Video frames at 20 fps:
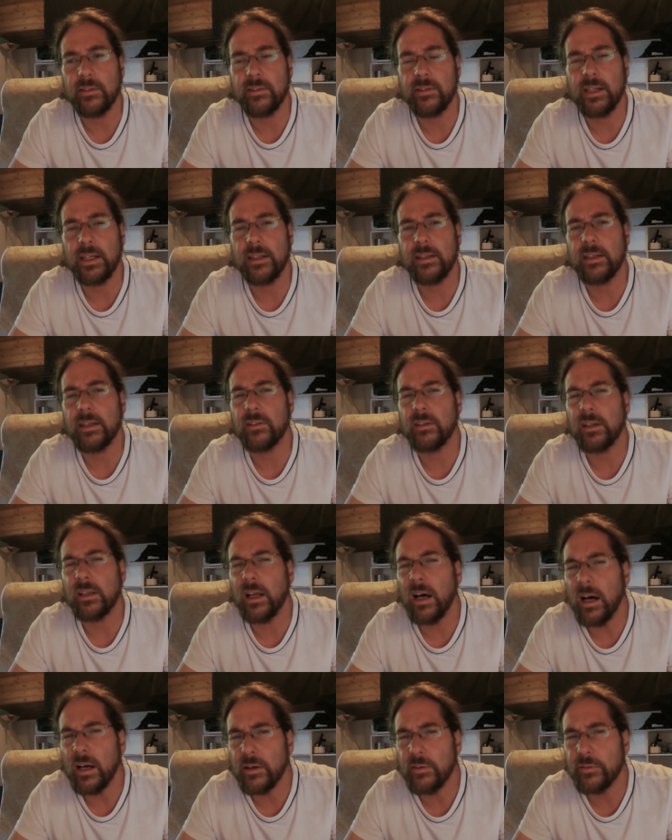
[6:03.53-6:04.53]
that there's a
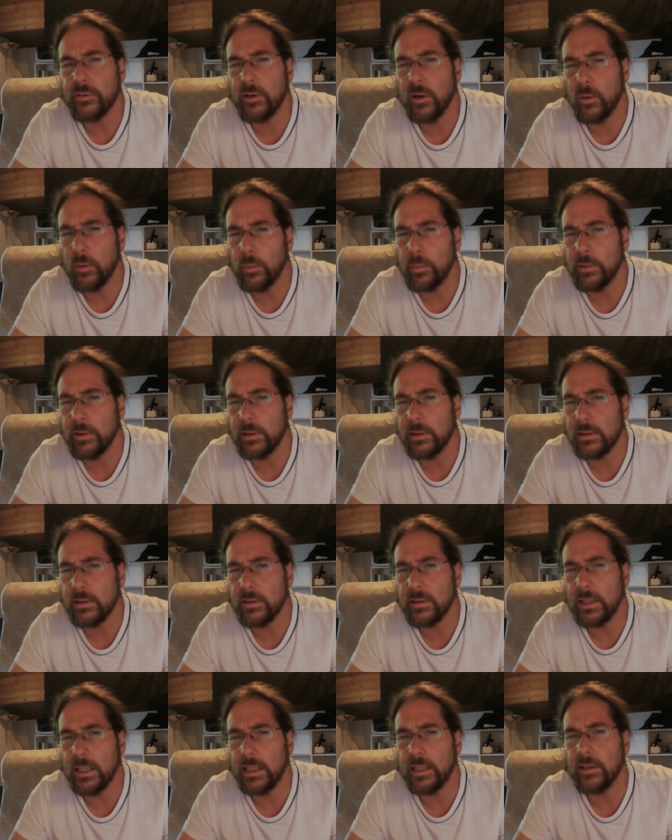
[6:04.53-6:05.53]
lot of
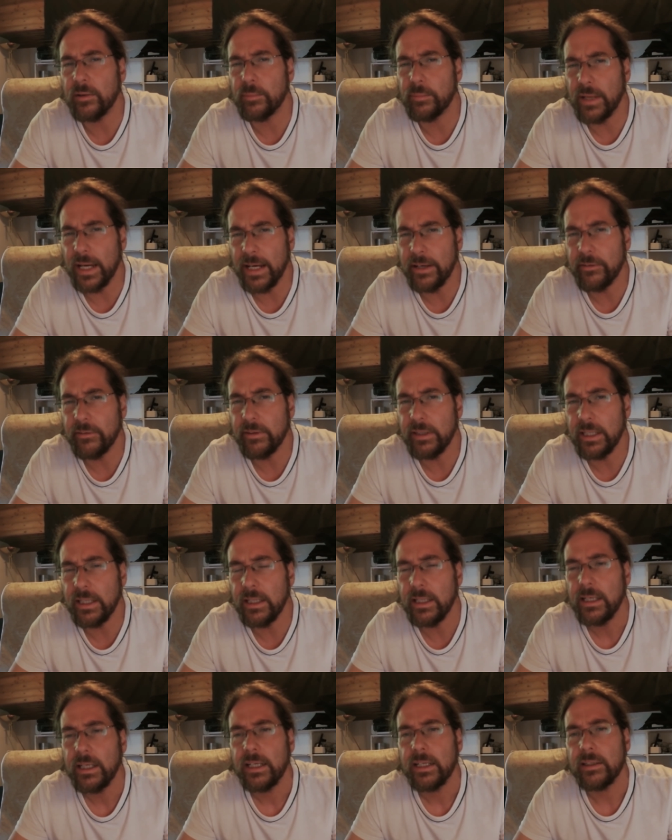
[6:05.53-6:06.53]
cobalt in the battery.
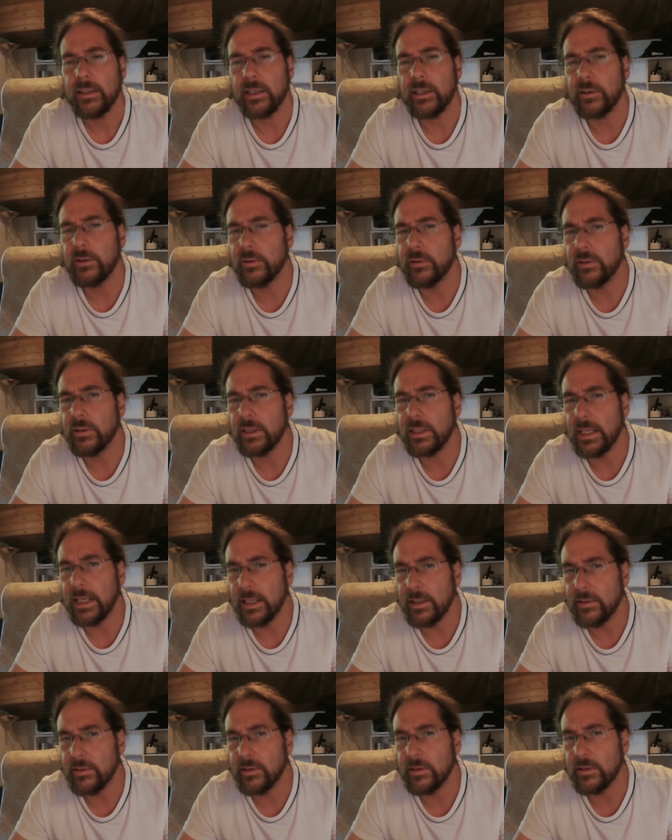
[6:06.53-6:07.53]
They couldn't
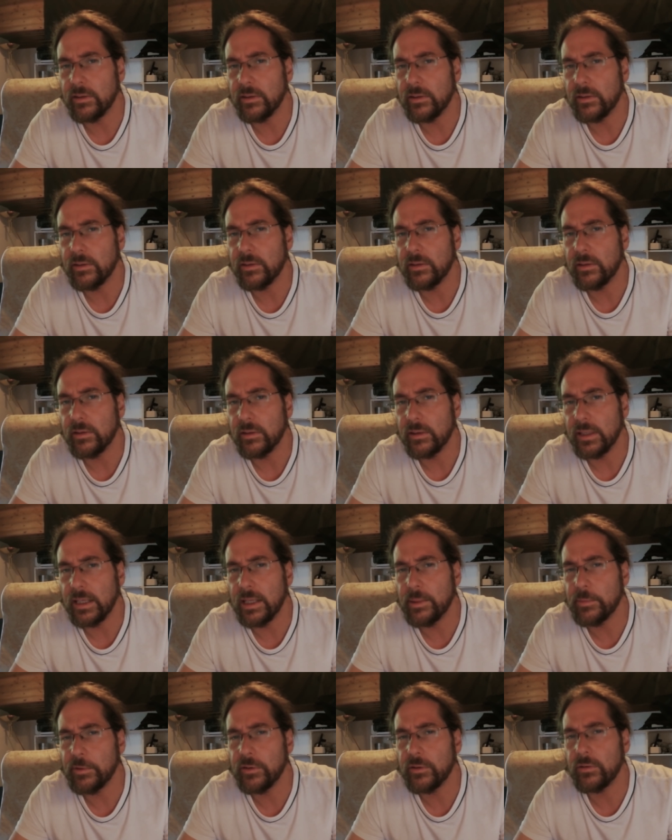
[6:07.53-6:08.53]
get the, the
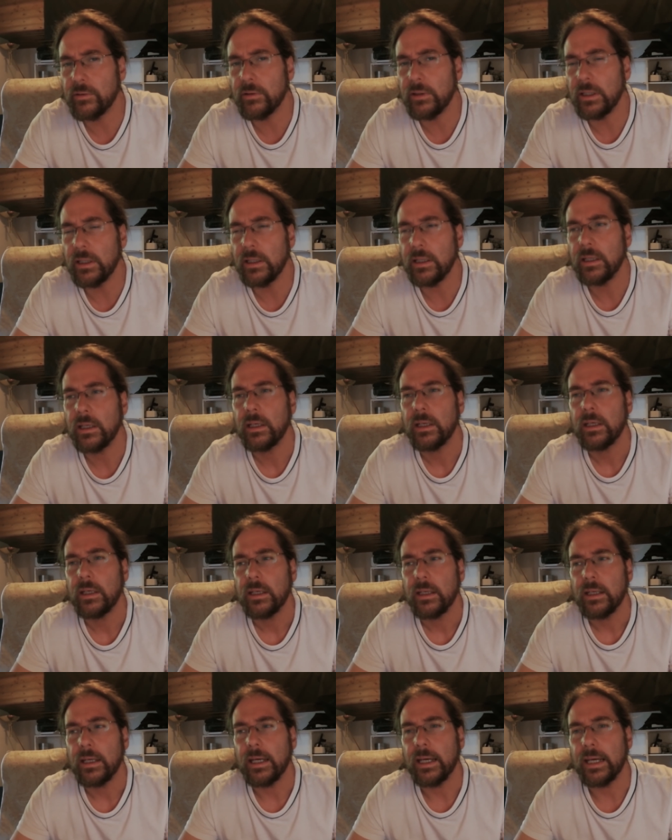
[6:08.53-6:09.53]
chemistry
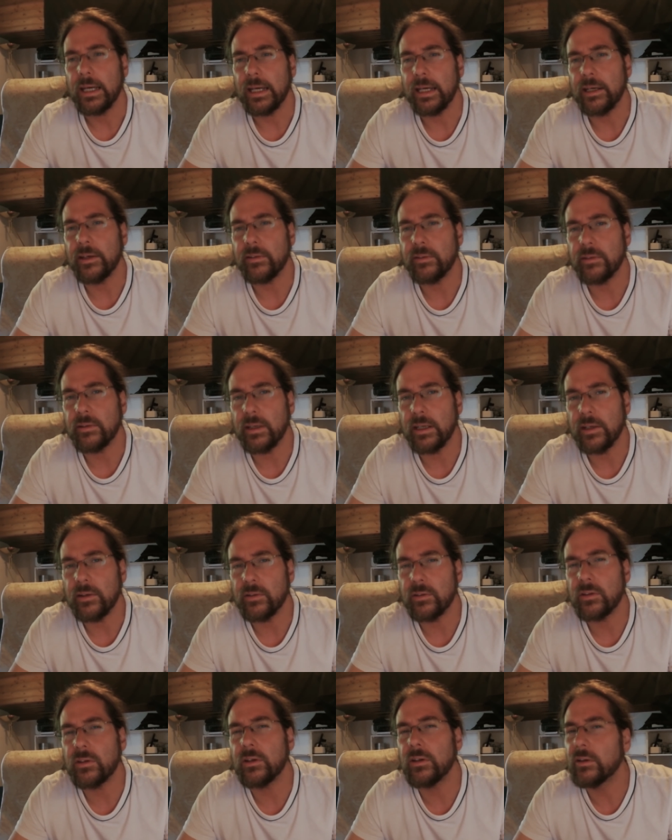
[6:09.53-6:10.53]
as as
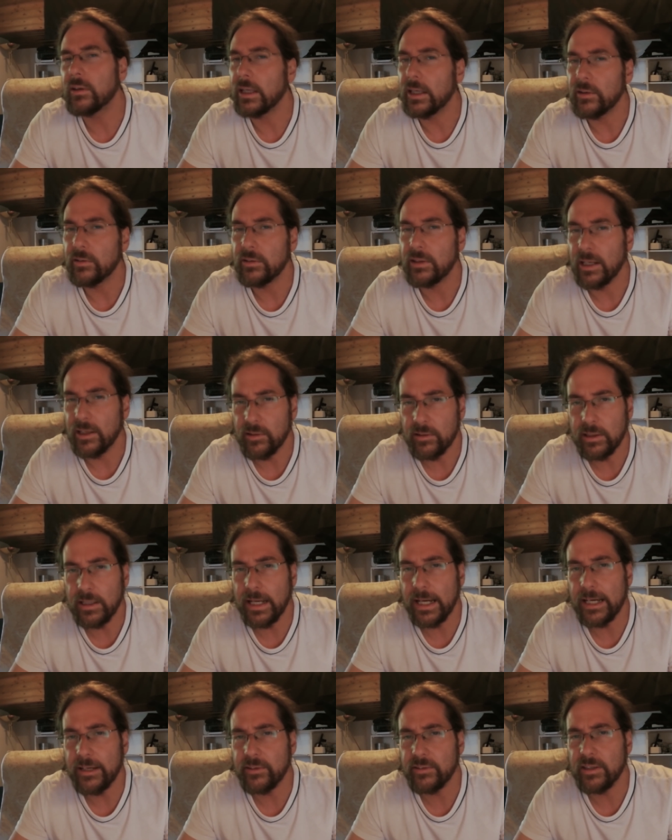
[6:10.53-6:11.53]
good as Tesla
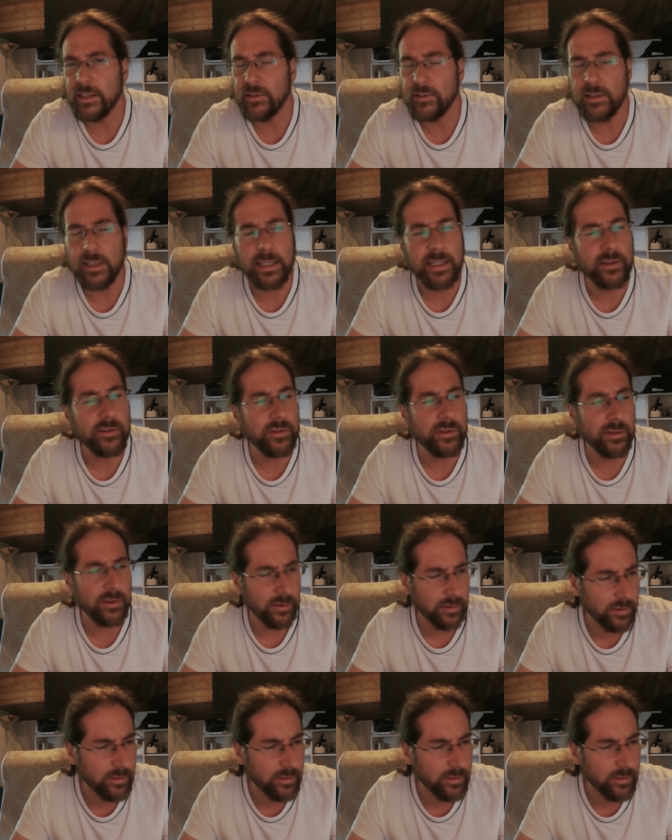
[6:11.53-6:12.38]
has. Tesla has uh,